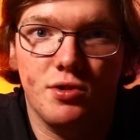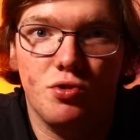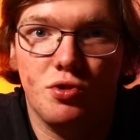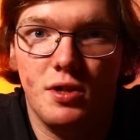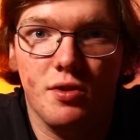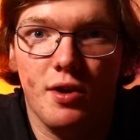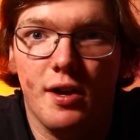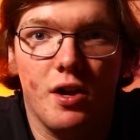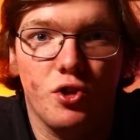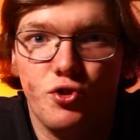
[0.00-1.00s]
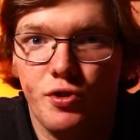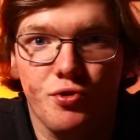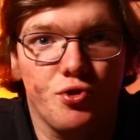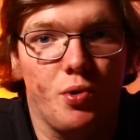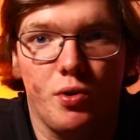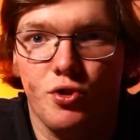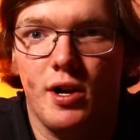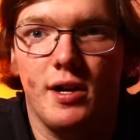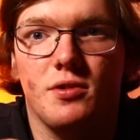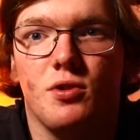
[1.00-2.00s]
it's usually either at 100 or 200
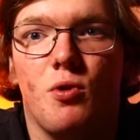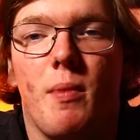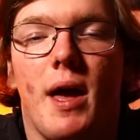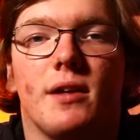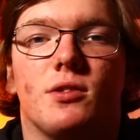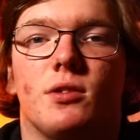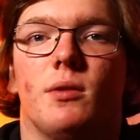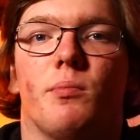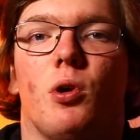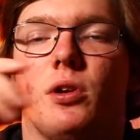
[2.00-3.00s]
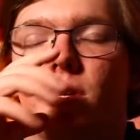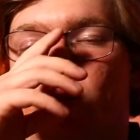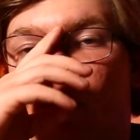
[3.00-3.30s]
ISO max in broad